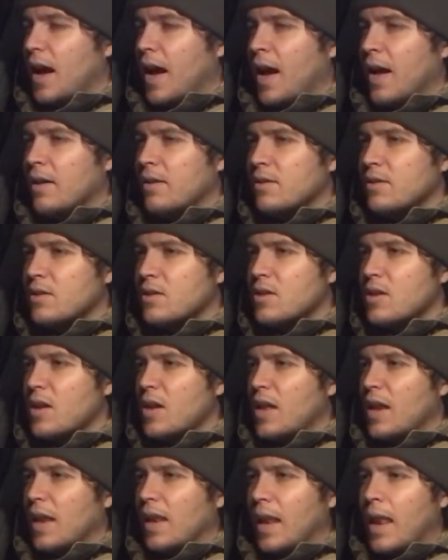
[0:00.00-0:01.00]
and
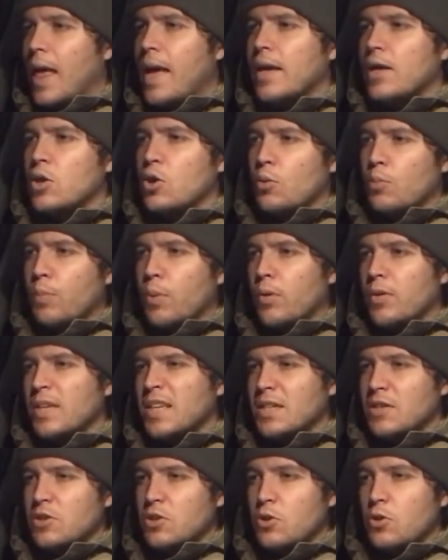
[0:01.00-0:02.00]
letting your
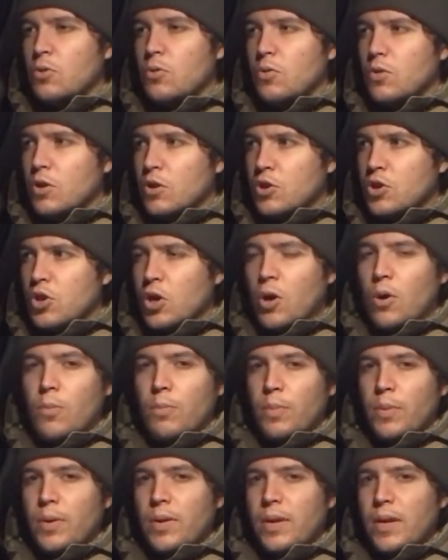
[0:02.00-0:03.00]
body do the
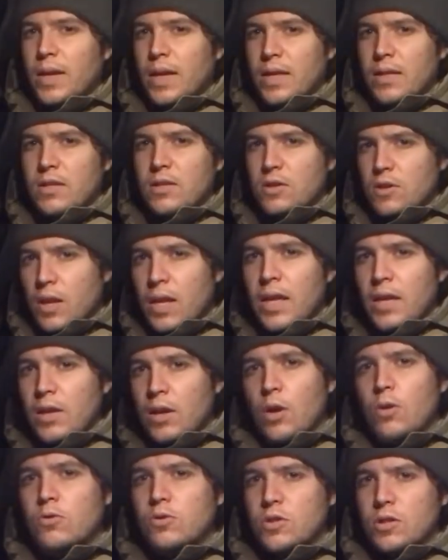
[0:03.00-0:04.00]
job it's it
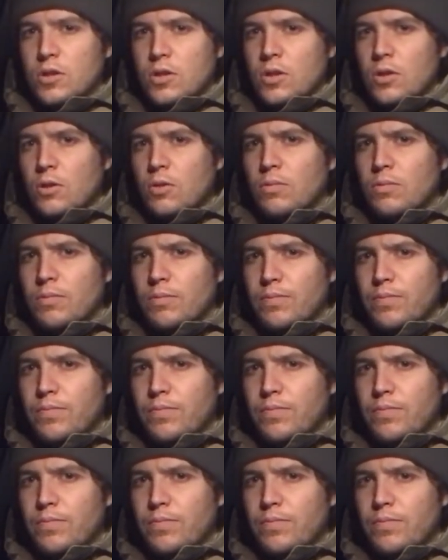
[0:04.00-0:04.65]
knows to do.